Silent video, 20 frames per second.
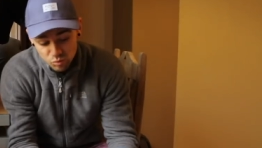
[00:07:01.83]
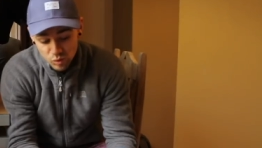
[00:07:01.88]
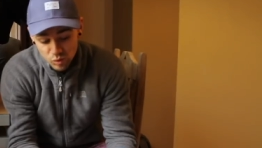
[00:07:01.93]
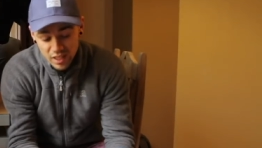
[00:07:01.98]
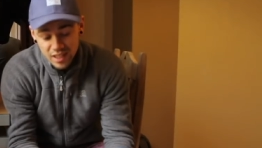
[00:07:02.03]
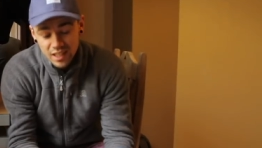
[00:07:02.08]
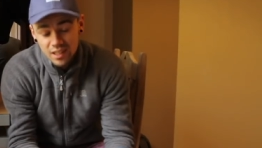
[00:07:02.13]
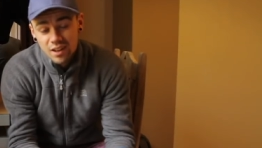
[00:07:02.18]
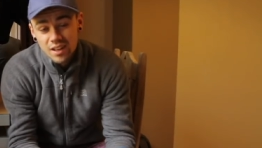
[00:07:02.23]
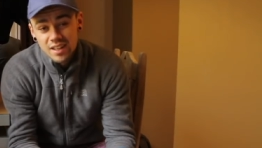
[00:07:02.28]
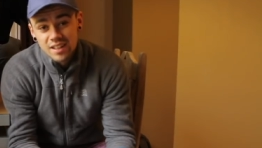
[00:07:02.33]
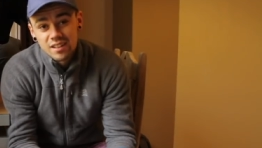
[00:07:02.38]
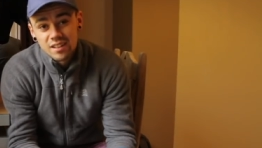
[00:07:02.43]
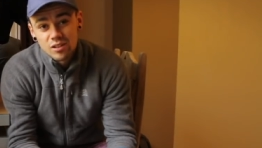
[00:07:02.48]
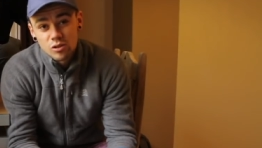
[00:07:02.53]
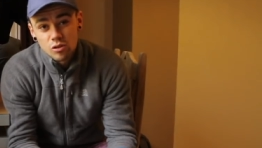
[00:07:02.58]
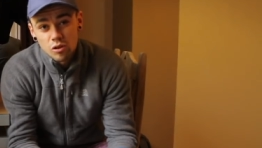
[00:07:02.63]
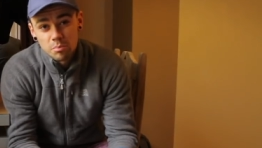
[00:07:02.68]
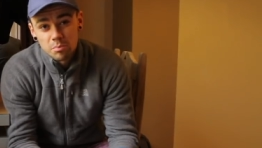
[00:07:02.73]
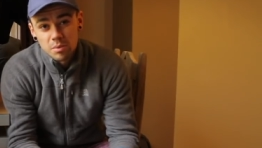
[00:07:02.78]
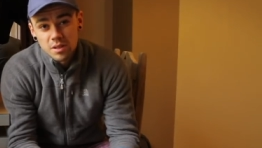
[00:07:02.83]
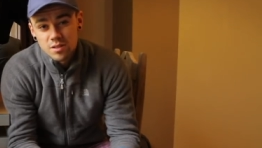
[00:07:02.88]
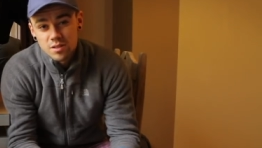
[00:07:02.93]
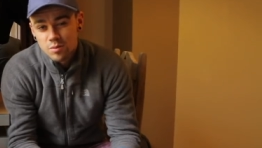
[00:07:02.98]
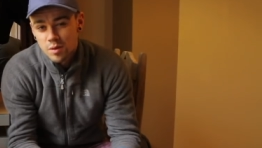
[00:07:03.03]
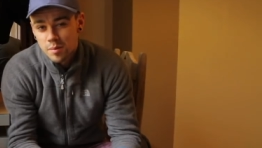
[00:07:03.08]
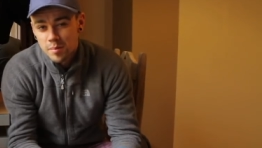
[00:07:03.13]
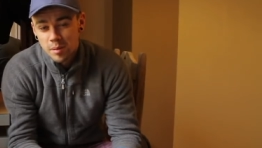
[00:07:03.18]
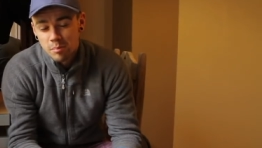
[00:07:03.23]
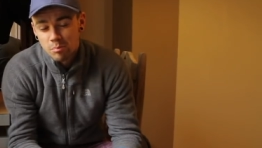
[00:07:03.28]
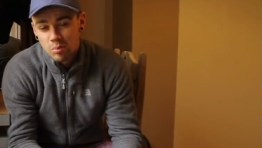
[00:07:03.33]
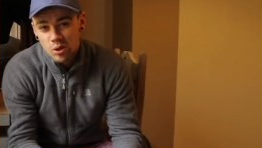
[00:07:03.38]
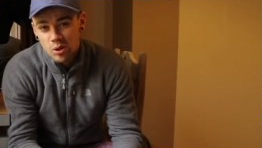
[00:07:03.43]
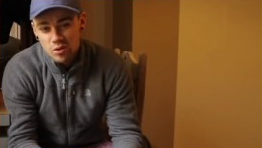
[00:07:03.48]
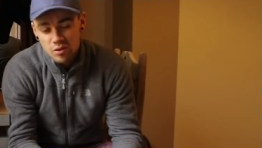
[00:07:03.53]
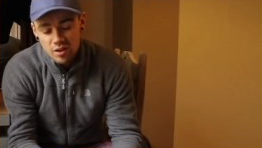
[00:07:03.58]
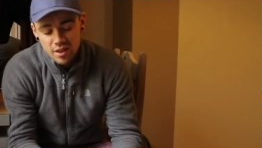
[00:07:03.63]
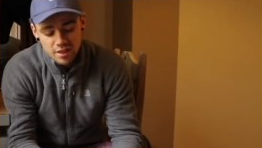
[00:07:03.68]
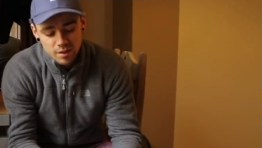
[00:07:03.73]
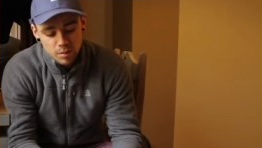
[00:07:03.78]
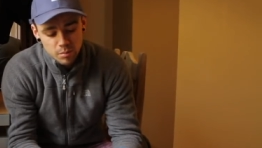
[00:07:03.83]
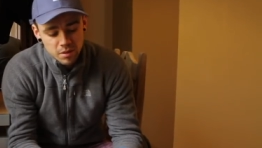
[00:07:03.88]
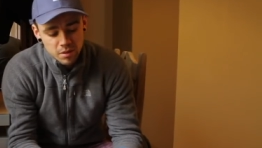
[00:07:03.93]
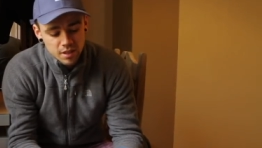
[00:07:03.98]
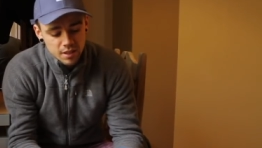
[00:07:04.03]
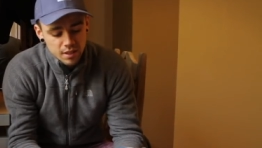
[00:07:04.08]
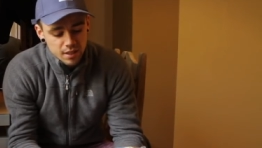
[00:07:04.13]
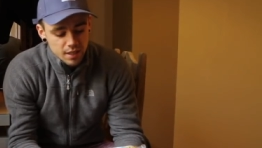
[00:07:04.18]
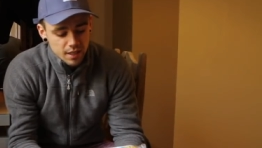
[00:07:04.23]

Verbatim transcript: really like crumpets with a bit of butter on them.